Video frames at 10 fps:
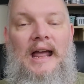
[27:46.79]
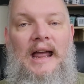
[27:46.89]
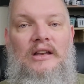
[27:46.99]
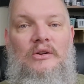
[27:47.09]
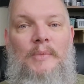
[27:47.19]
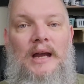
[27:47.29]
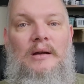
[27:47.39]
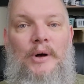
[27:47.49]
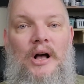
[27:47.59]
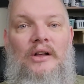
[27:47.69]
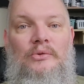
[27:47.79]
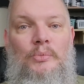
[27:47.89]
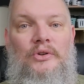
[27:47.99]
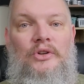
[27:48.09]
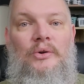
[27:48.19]
And you make it
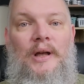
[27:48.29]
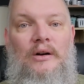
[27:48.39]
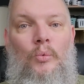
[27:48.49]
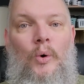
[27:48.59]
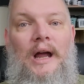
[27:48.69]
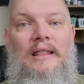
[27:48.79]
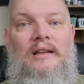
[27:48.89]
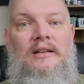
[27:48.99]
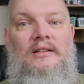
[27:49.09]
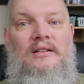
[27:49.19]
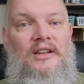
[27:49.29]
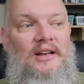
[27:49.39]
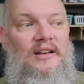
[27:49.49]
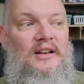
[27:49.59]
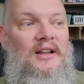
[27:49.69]
possible to do in a way that, that